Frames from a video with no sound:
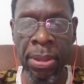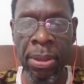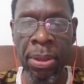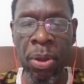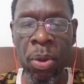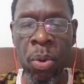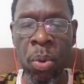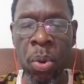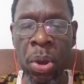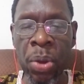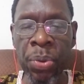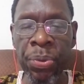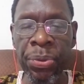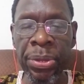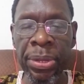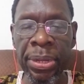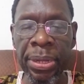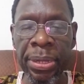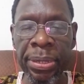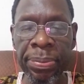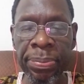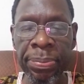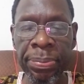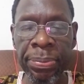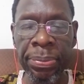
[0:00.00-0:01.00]
quote,
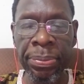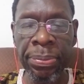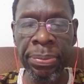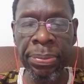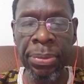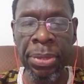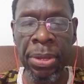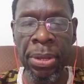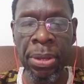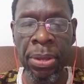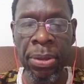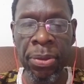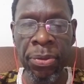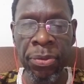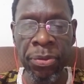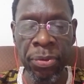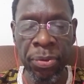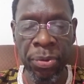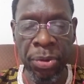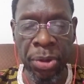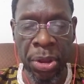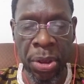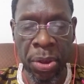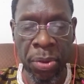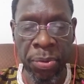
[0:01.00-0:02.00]
"To
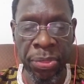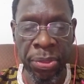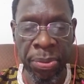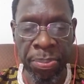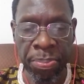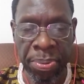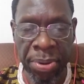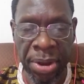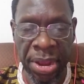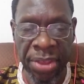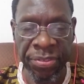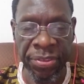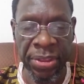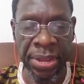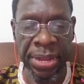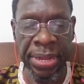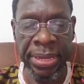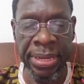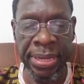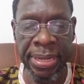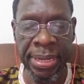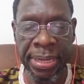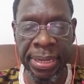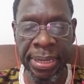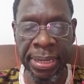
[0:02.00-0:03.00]
know the
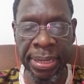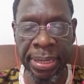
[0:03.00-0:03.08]
present,